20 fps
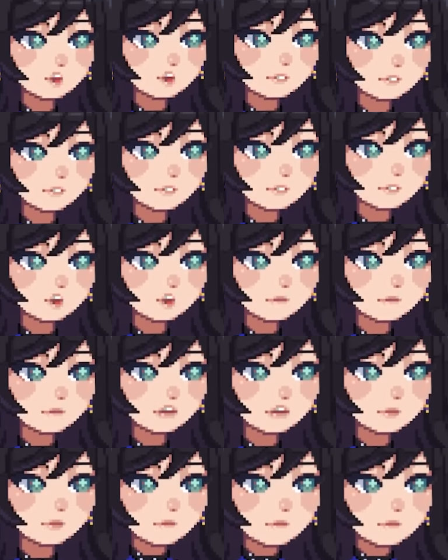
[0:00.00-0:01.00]
For
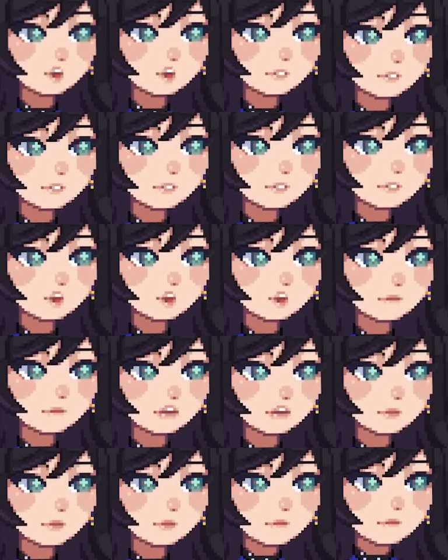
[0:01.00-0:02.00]
Pela, here she
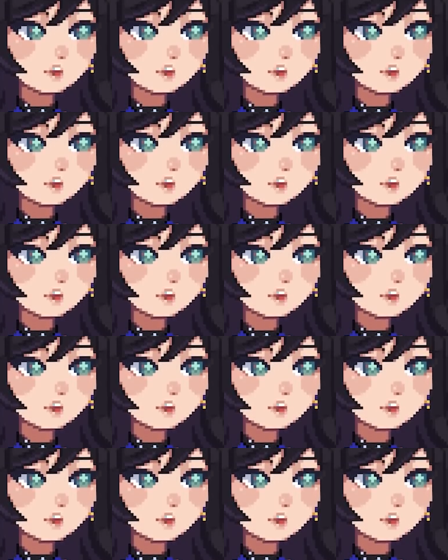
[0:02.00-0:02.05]
is.